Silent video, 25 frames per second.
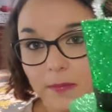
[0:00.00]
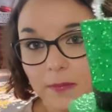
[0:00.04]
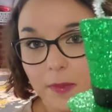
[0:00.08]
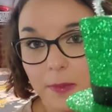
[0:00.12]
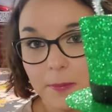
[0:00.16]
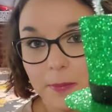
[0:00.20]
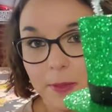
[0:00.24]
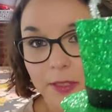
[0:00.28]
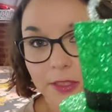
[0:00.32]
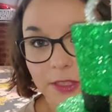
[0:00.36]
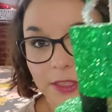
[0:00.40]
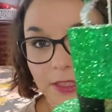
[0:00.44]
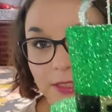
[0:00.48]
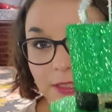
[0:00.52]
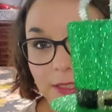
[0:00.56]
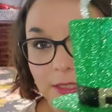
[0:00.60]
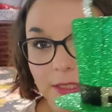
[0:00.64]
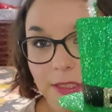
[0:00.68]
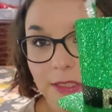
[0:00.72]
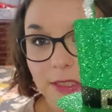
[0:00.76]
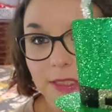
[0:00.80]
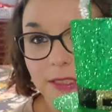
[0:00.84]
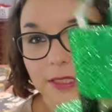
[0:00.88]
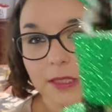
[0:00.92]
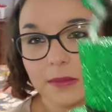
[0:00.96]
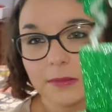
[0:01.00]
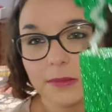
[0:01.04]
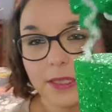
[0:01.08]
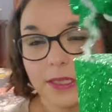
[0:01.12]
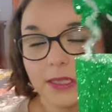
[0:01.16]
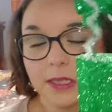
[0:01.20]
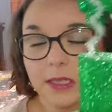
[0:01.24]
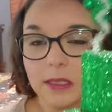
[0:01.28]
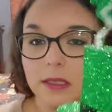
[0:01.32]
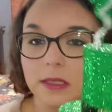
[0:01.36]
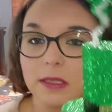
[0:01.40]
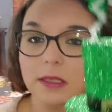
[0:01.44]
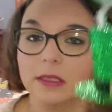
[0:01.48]
Purchased this because I was
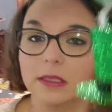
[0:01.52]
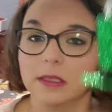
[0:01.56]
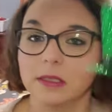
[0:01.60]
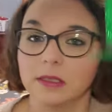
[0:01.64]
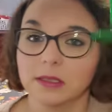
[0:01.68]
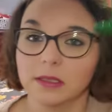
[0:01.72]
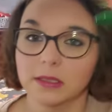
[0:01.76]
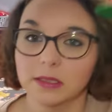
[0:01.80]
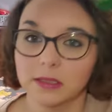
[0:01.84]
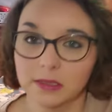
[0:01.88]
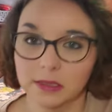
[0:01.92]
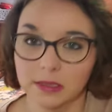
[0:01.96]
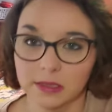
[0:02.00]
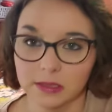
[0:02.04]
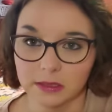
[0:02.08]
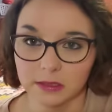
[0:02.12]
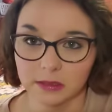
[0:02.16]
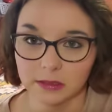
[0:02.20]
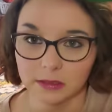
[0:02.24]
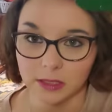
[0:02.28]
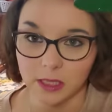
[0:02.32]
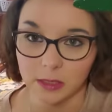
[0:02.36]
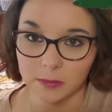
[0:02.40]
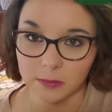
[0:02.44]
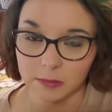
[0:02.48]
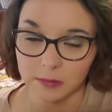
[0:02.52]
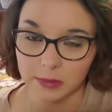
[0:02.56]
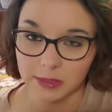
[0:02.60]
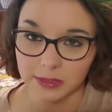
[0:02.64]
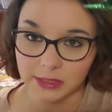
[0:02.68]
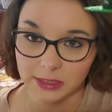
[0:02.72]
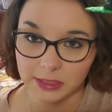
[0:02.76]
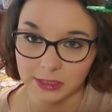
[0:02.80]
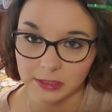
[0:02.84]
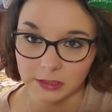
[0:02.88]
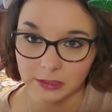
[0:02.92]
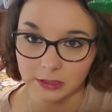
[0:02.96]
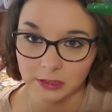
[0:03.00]
thinking to sit it on top of my
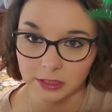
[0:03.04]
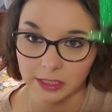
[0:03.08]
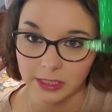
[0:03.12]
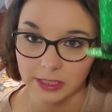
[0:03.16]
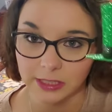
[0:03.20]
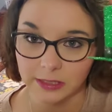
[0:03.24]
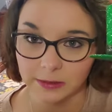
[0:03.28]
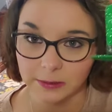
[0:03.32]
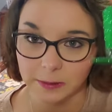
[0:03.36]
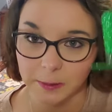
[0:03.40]
tier tray.